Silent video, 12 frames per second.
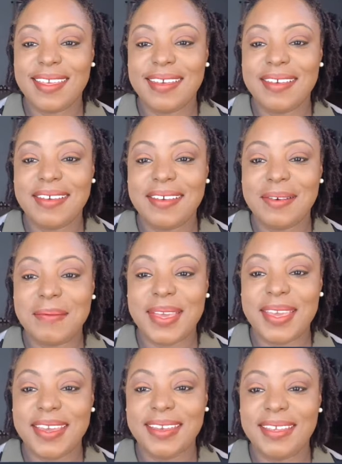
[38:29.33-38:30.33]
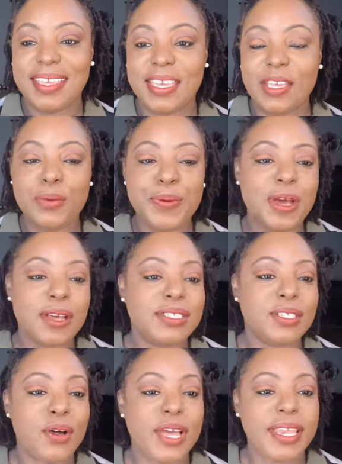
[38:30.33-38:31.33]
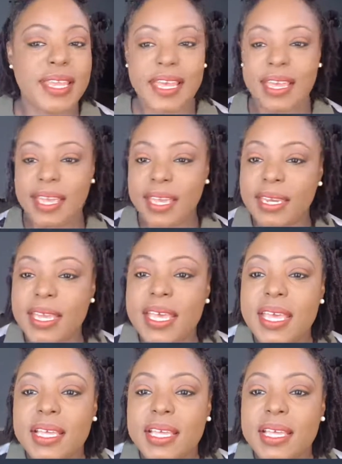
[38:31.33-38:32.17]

Oh man, get coupons online.